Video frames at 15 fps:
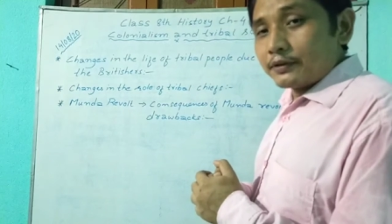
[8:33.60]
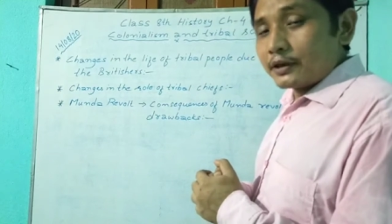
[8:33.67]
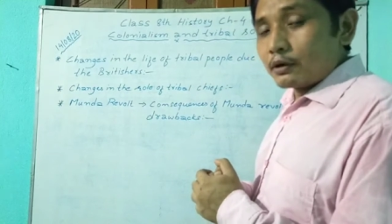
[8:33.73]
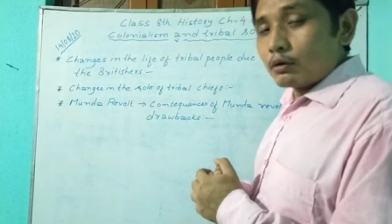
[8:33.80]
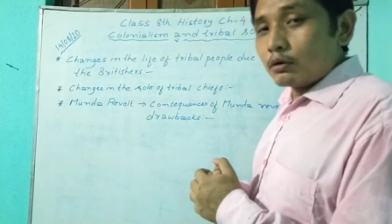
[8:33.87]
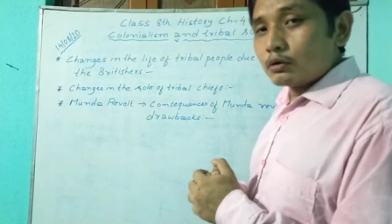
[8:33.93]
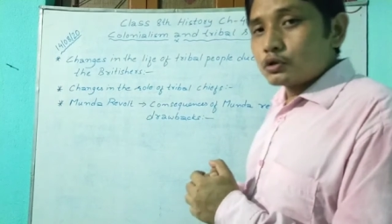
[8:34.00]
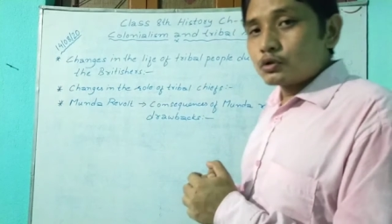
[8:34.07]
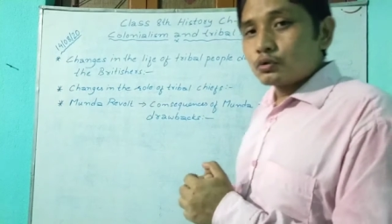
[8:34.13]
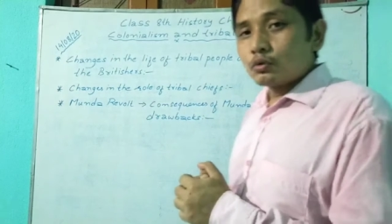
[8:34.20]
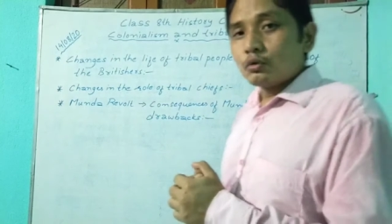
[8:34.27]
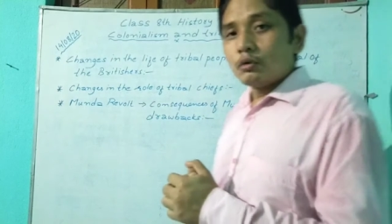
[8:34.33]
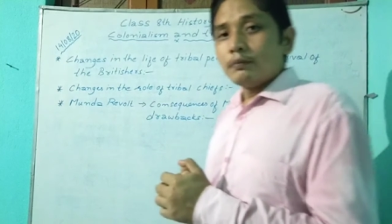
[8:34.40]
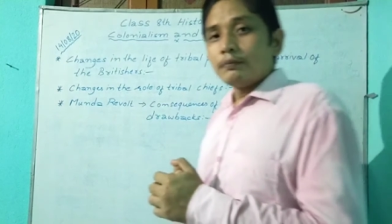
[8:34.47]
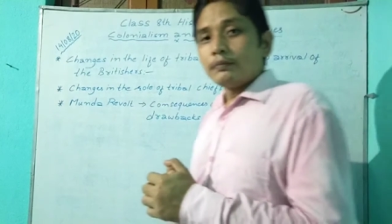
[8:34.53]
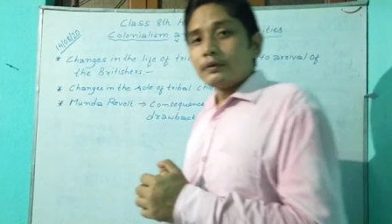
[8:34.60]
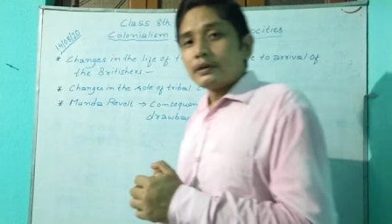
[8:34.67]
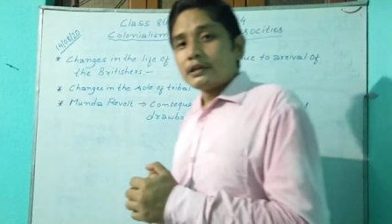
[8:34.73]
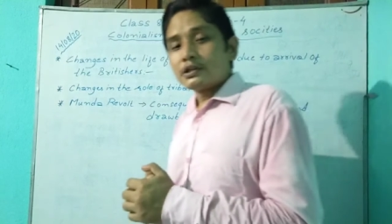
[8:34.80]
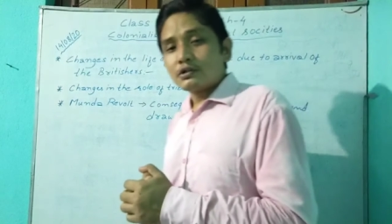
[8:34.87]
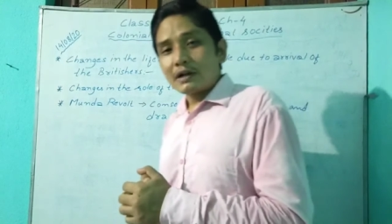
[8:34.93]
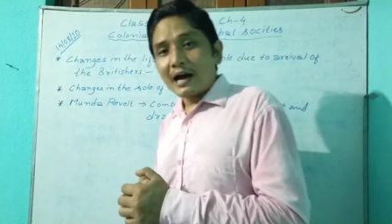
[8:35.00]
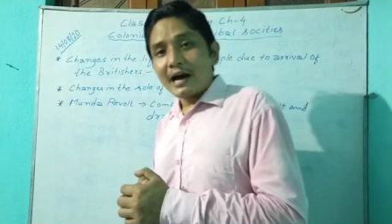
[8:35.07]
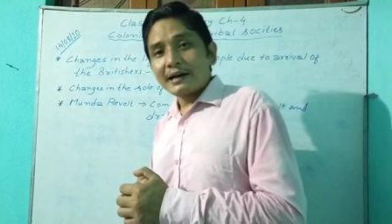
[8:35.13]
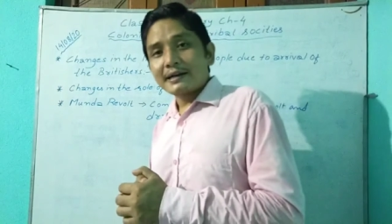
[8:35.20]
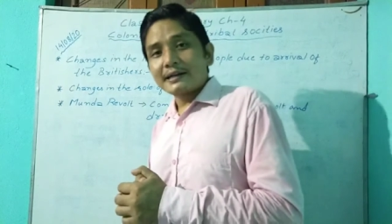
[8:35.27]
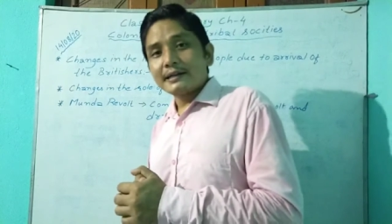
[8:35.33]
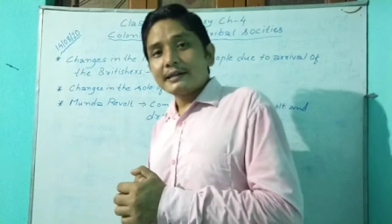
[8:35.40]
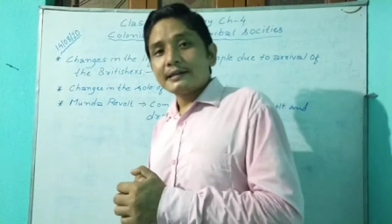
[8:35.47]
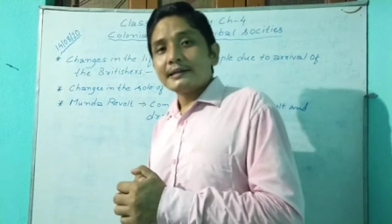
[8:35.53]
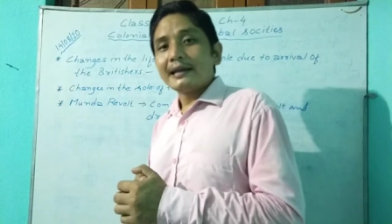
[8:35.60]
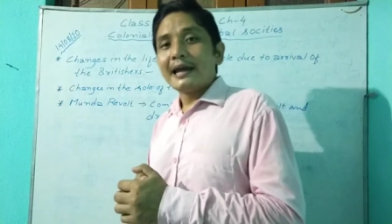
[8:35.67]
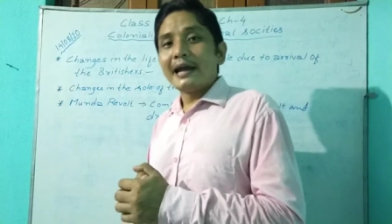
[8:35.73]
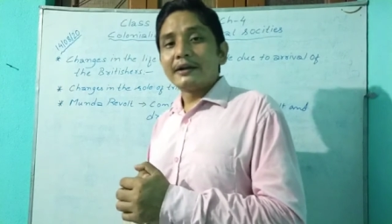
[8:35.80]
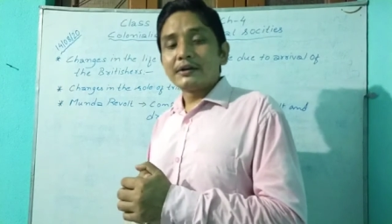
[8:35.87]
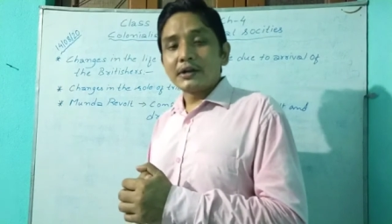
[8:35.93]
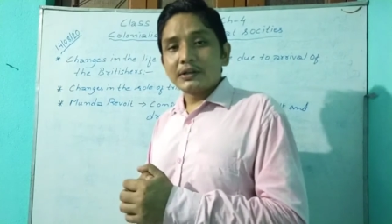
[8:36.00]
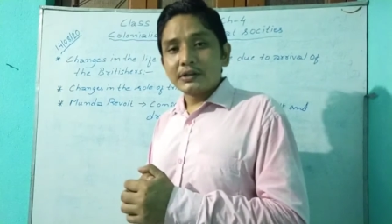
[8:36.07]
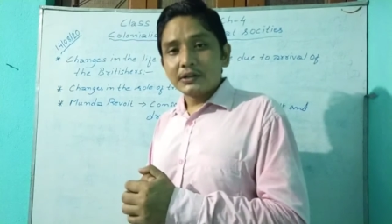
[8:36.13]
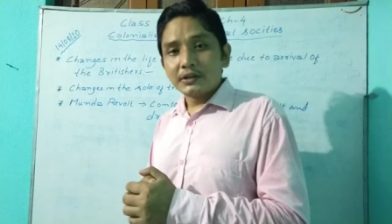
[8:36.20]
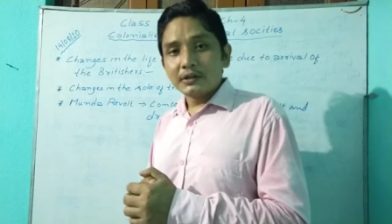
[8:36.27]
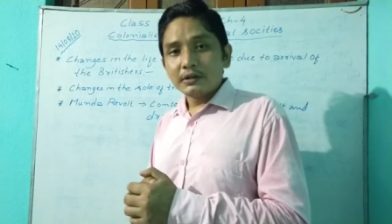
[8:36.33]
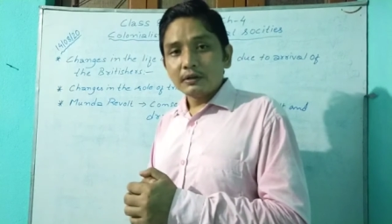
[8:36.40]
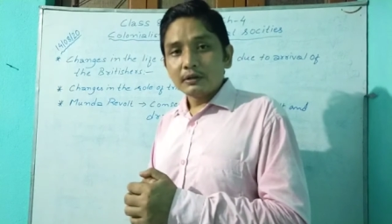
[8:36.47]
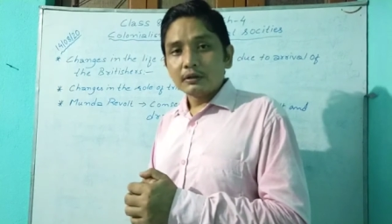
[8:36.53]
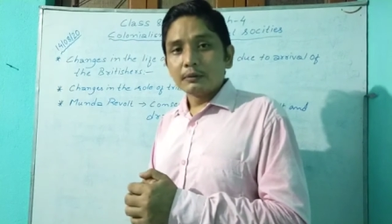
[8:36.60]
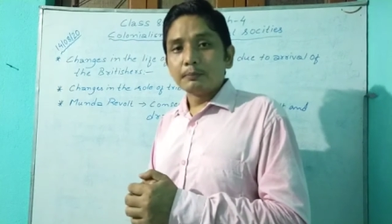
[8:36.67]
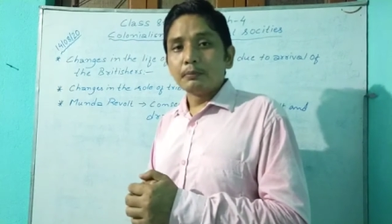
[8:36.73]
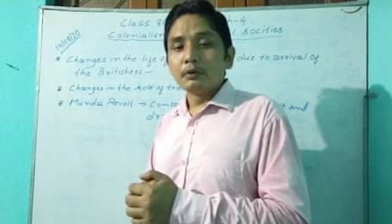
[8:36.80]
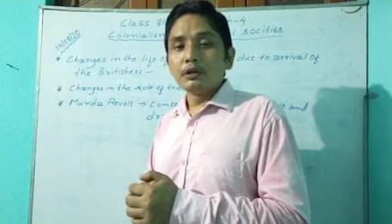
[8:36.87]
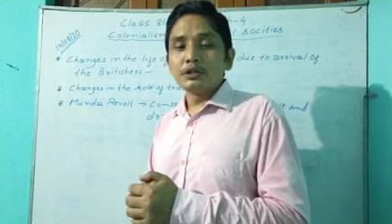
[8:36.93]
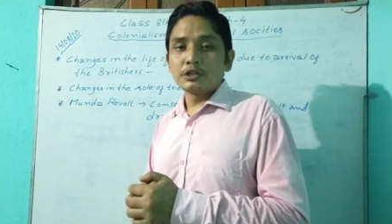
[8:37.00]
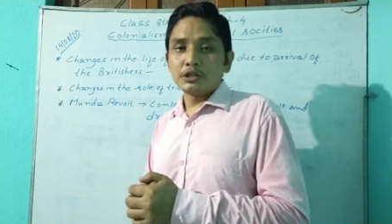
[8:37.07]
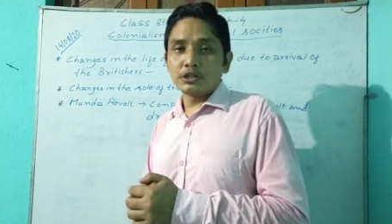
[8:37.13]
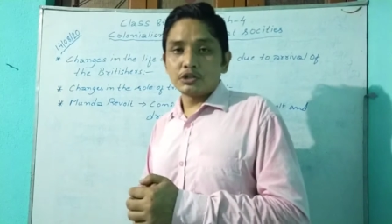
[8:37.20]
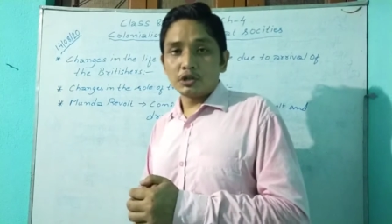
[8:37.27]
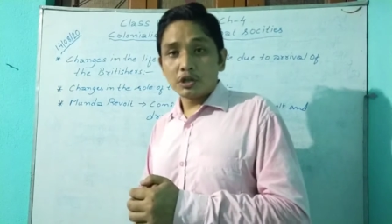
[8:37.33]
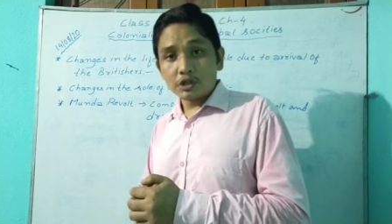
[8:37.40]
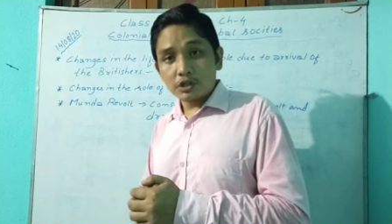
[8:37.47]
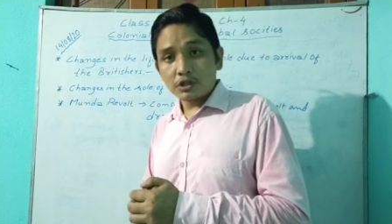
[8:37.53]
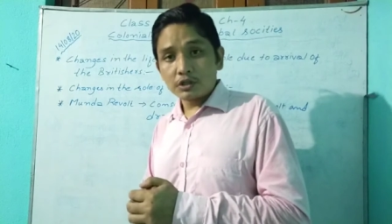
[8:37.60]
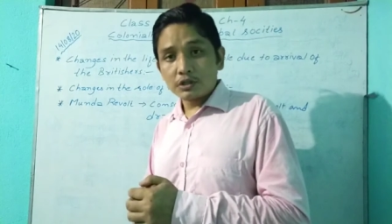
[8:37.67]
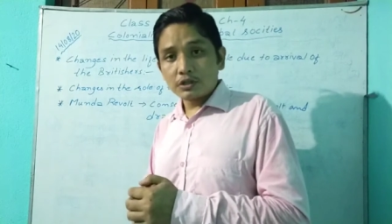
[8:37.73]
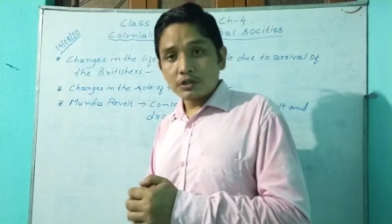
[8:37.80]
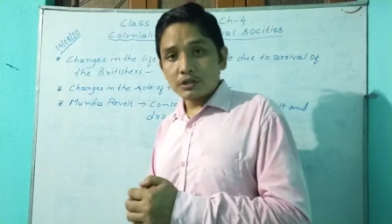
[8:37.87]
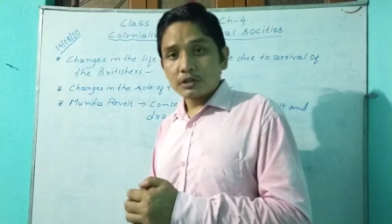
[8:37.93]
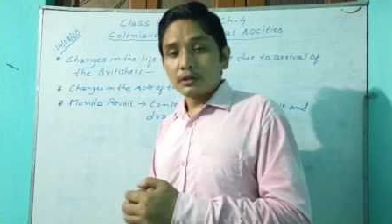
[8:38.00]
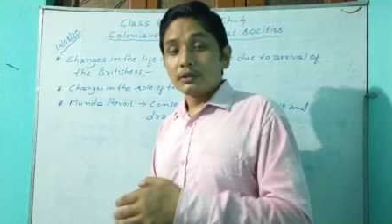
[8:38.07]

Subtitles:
they also started attacking the police stations.